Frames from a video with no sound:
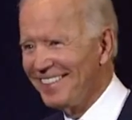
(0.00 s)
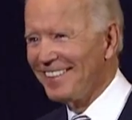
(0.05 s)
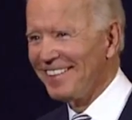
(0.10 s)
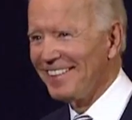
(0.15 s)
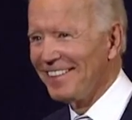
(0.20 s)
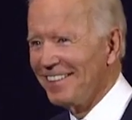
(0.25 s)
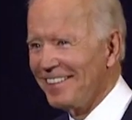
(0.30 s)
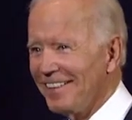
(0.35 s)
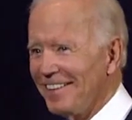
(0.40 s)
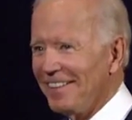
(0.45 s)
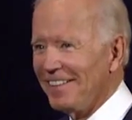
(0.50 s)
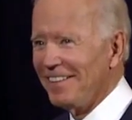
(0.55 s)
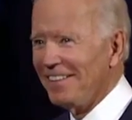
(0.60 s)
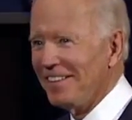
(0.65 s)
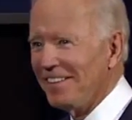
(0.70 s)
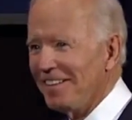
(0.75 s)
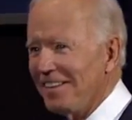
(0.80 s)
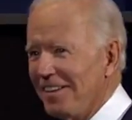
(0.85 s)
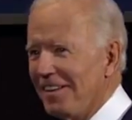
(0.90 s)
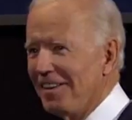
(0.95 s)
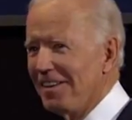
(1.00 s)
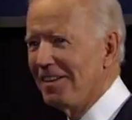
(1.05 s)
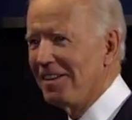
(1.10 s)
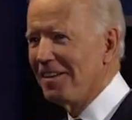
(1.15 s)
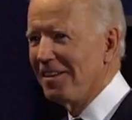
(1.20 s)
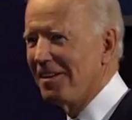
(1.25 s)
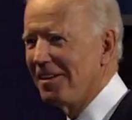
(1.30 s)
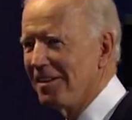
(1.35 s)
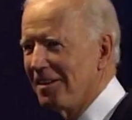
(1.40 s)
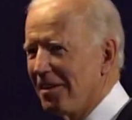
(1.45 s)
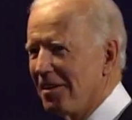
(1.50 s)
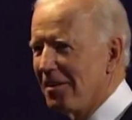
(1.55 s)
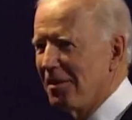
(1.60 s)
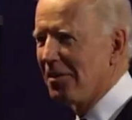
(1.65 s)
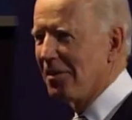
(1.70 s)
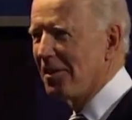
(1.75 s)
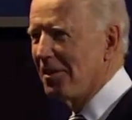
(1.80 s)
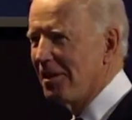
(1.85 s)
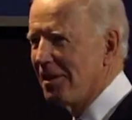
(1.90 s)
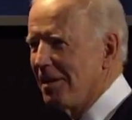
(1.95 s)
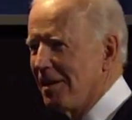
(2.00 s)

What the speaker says: commission has put in a new rule of